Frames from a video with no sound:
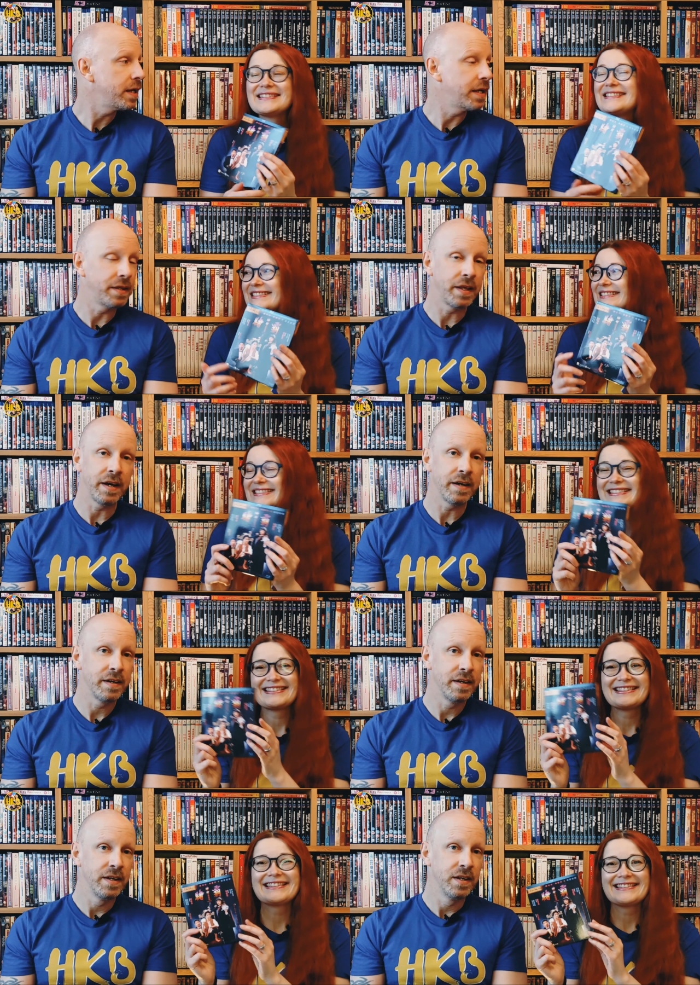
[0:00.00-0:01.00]
Speaker 1: in there.
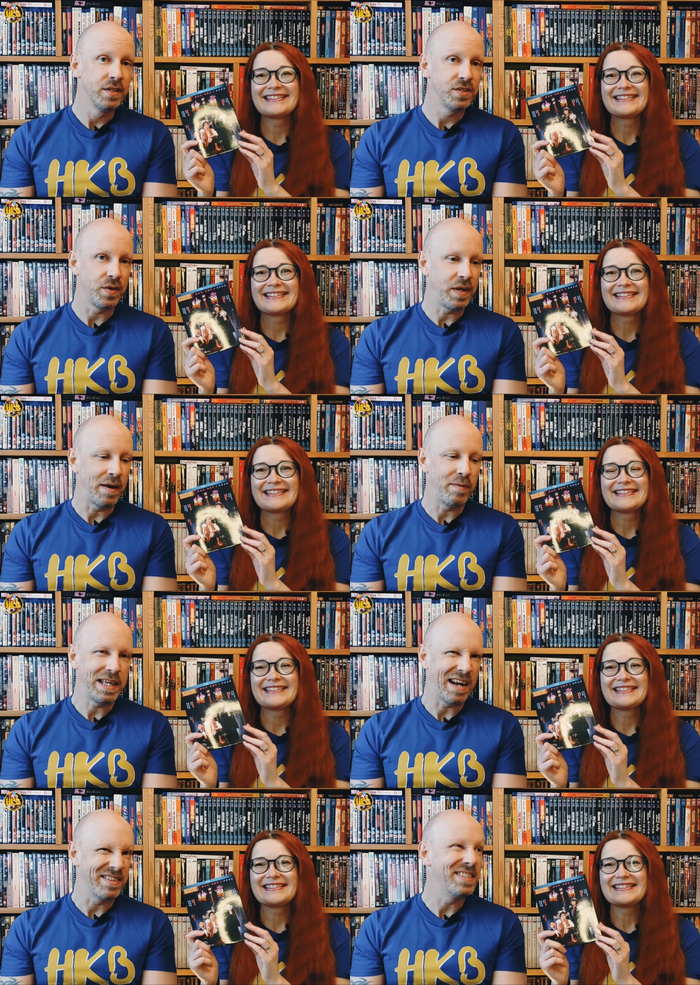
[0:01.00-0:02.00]
So yeah, we
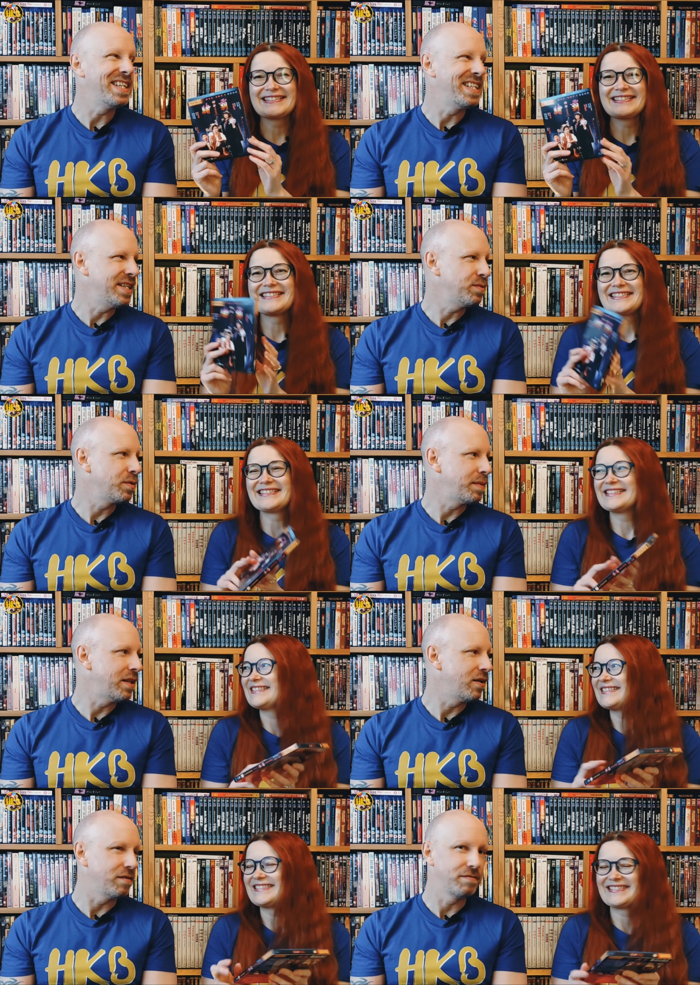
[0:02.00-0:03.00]
guarantee this one will be a
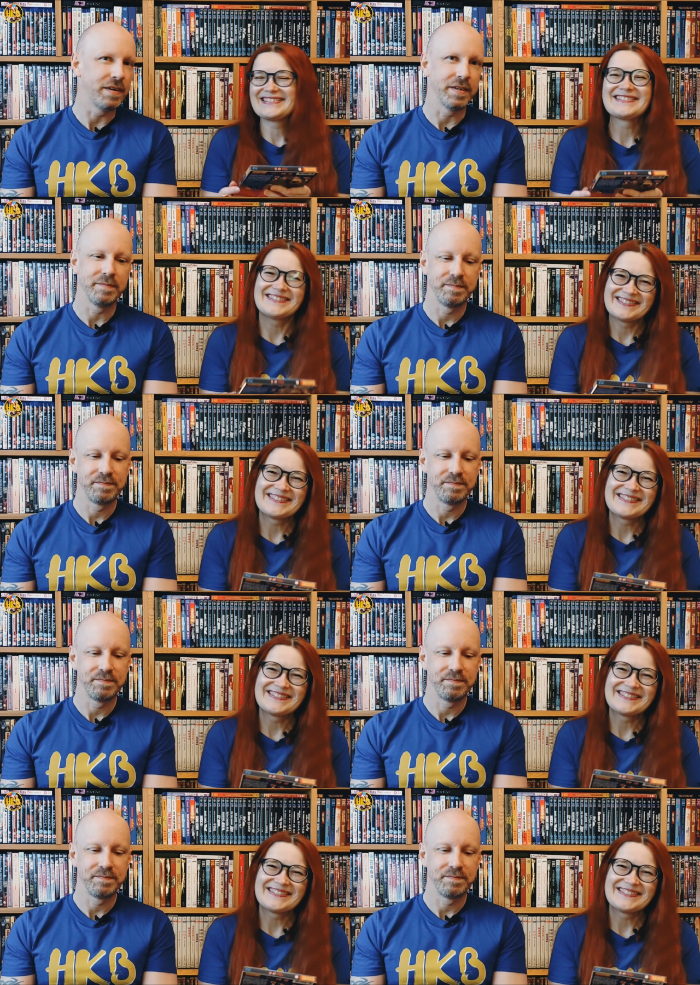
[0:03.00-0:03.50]
lot of fun.